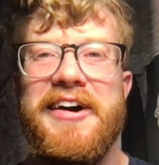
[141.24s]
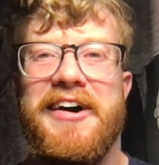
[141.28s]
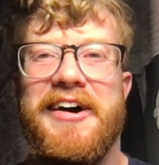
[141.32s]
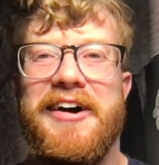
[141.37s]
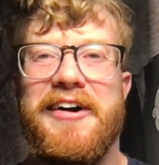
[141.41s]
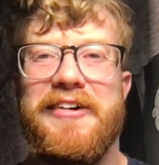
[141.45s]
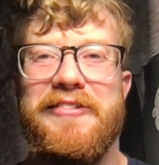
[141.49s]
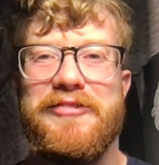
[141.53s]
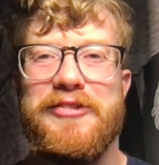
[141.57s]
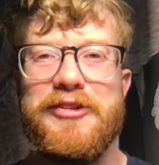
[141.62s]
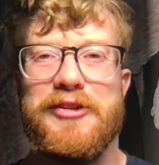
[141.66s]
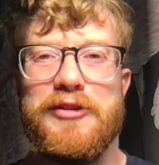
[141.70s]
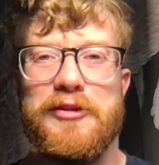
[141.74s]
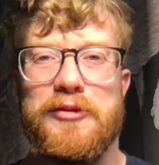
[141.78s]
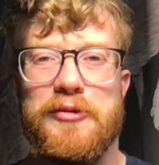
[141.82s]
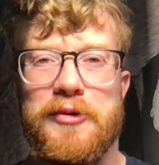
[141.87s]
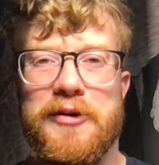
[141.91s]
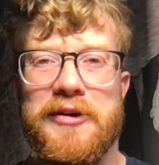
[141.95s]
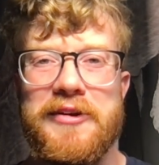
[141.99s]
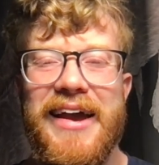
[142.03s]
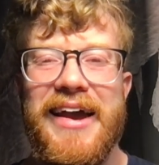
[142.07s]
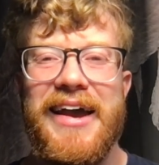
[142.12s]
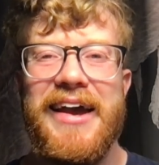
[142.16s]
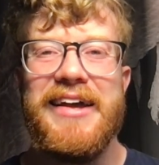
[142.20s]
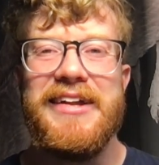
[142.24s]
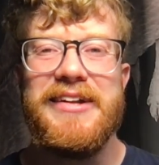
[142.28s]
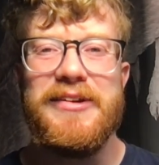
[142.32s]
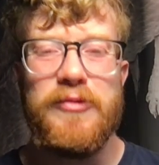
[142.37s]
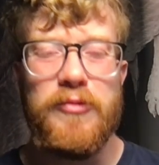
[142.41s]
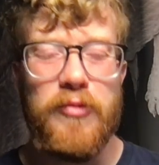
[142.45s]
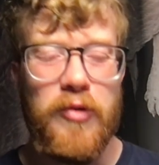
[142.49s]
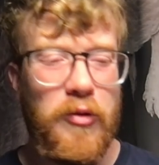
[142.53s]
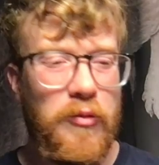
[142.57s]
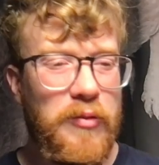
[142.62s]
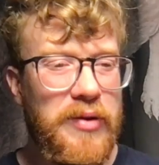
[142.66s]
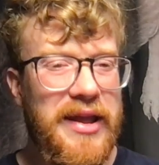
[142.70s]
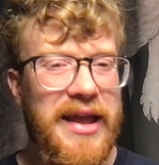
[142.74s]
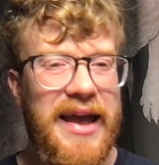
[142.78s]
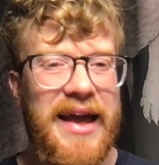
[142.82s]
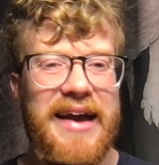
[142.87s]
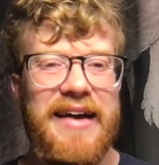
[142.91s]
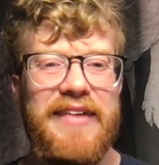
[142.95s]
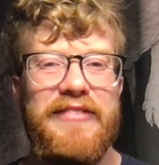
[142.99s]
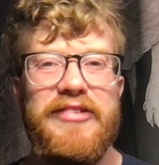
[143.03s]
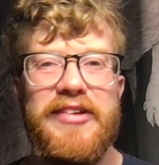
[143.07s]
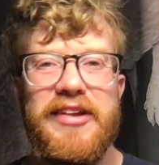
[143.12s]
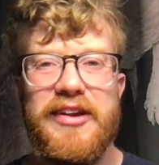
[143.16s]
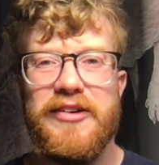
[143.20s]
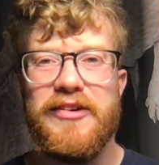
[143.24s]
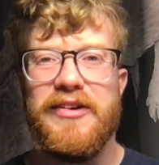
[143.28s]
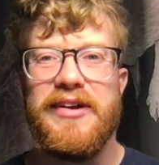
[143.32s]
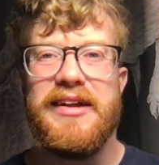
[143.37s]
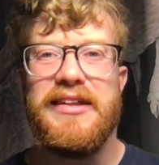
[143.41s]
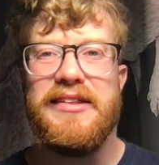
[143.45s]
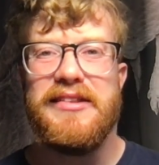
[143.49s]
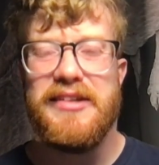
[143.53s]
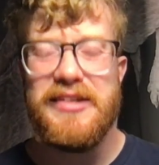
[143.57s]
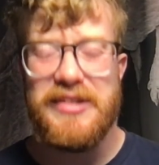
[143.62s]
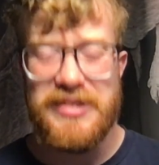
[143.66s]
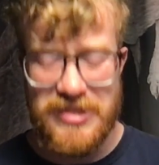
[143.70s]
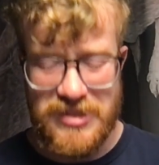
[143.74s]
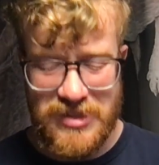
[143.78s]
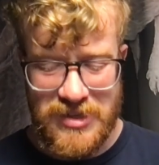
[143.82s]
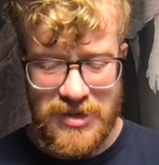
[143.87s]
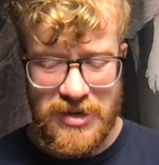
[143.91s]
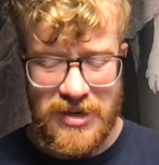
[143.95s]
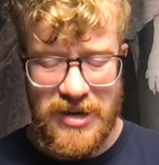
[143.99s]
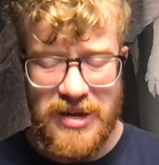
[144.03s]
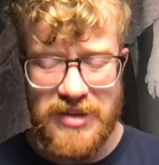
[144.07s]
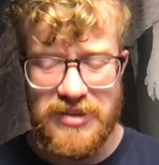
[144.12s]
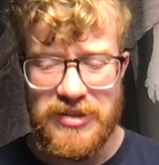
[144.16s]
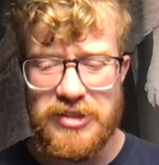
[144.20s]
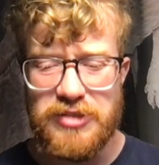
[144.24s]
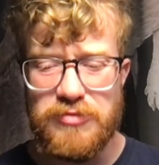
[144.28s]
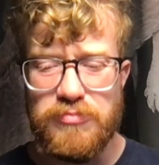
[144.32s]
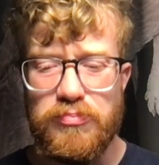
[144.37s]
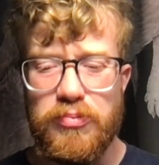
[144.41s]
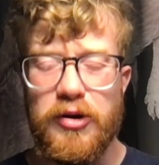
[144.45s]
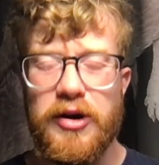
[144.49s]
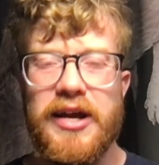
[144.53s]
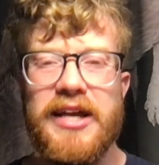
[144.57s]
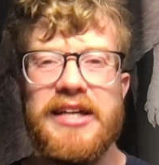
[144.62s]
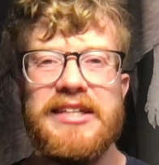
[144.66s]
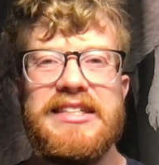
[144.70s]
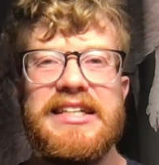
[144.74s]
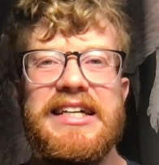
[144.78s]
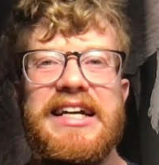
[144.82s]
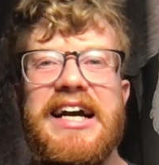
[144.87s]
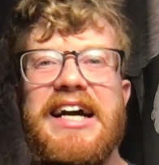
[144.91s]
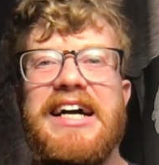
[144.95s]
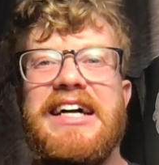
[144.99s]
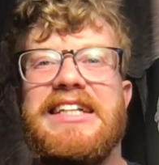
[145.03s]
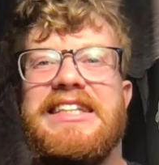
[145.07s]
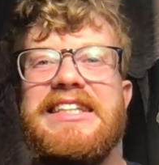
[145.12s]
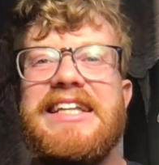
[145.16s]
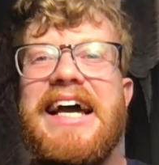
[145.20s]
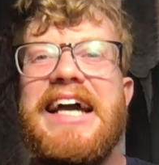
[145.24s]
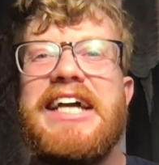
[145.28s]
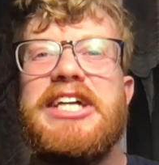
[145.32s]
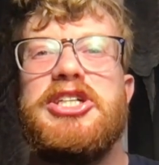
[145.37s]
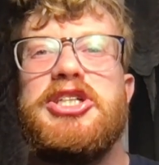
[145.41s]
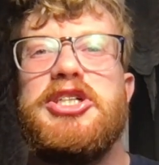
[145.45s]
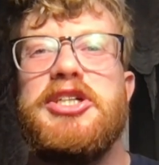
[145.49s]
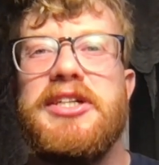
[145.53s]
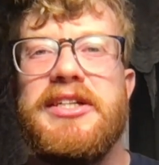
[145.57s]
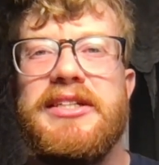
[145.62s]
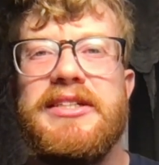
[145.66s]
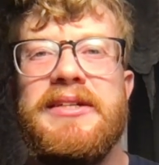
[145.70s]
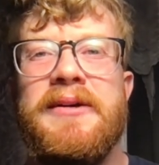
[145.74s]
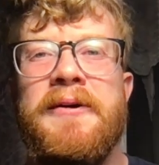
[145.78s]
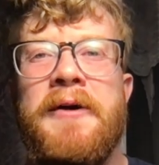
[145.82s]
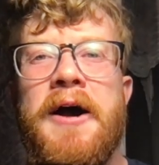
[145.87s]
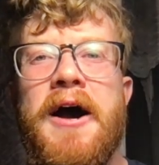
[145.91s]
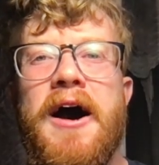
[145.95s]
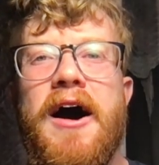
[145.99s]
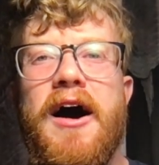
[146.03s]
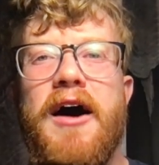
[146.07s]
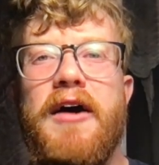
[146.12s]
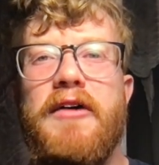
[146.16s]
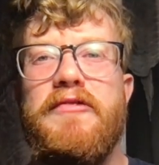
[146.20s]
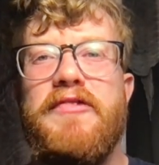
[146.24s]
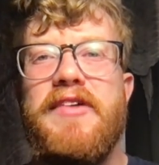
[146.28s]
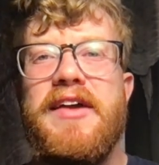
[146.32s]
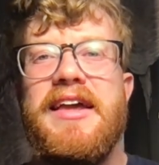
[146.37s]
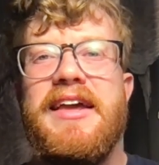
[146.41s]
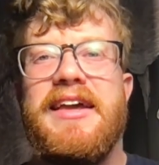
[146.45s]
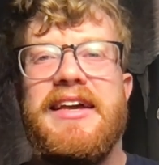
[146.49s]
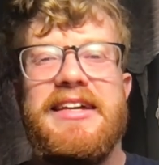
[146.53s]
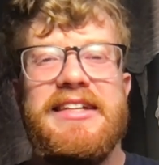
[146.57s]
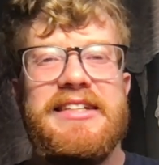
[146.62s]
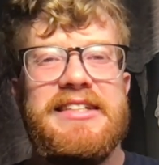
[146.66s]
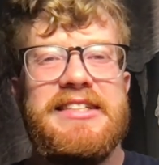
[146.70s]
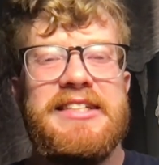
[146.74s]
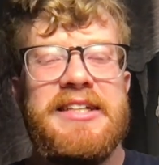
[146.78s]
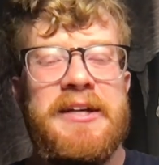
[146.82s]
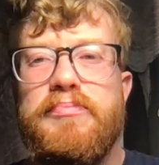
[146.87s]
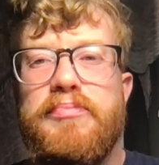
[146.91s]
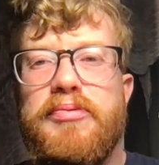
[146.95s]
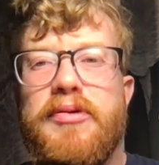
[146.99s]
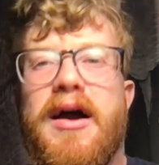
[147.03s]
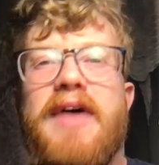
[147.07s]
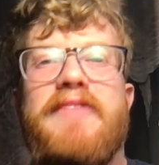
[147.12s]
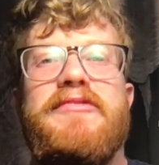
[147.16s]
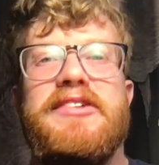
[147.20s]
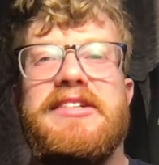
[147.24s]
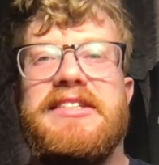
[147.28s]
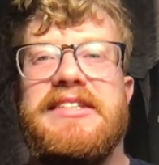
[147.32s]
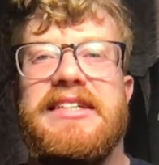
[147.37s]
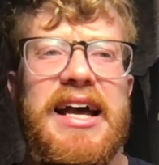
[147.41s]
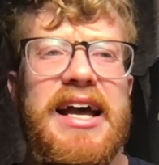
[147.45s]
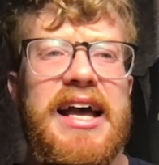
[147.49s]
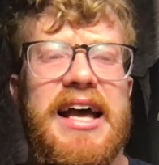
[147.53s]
of the Lord. And what we have here in this in this book is a collection of his prophecy.